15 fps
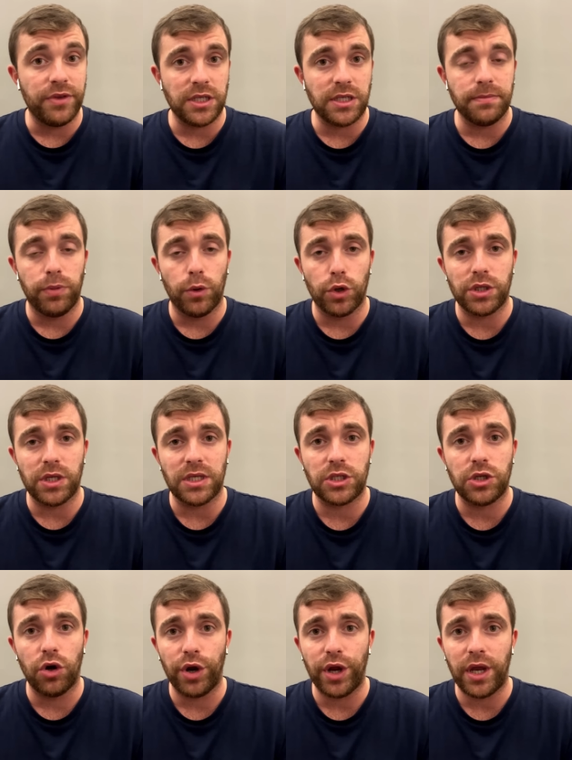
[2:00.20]
this important
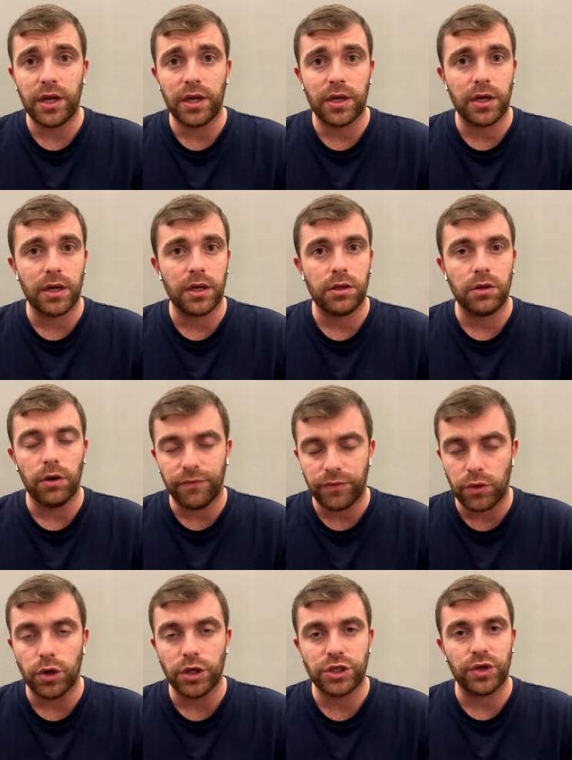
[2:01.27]
story, uh, of
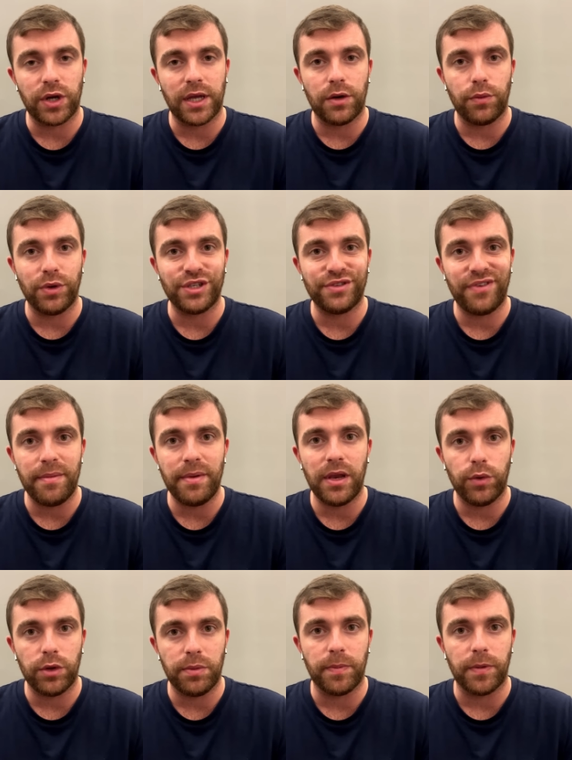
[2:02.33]
course, together with his family,
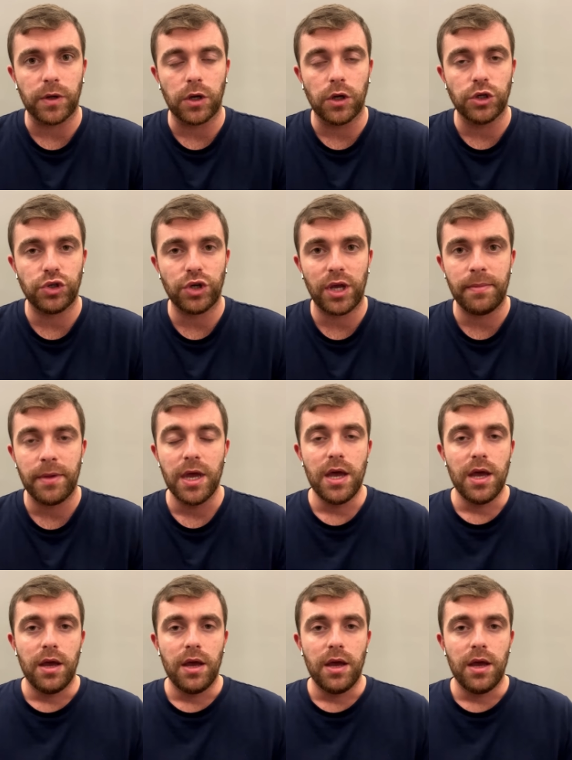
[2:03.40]
with people close to him